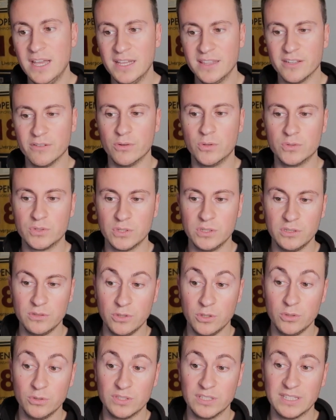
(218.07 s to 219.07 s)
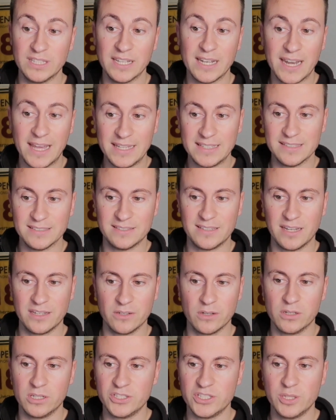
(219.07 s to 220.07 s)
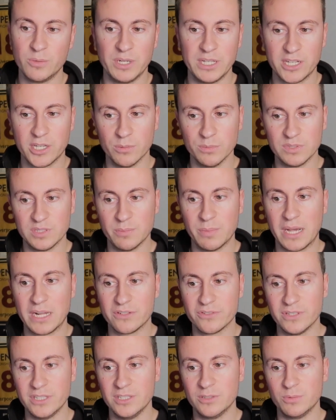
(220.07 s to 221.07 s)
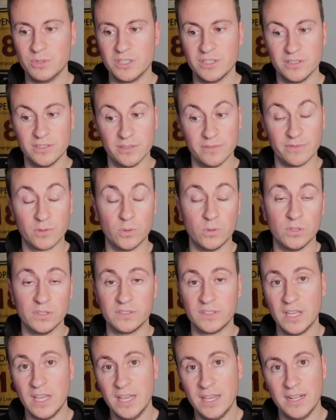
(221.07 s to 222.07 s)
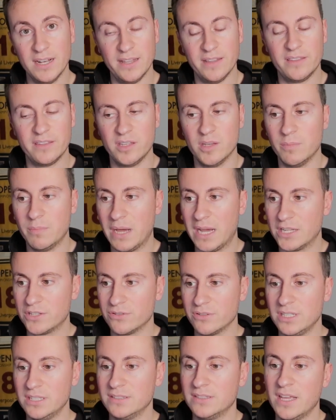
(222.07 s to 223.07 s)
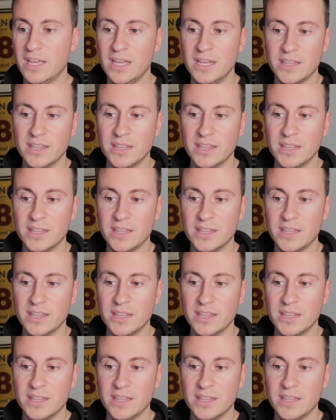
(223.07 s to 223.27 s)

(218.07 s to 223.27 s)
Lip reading: They're also using the latest technology when it comes to batteries, which is of course lithium batteries.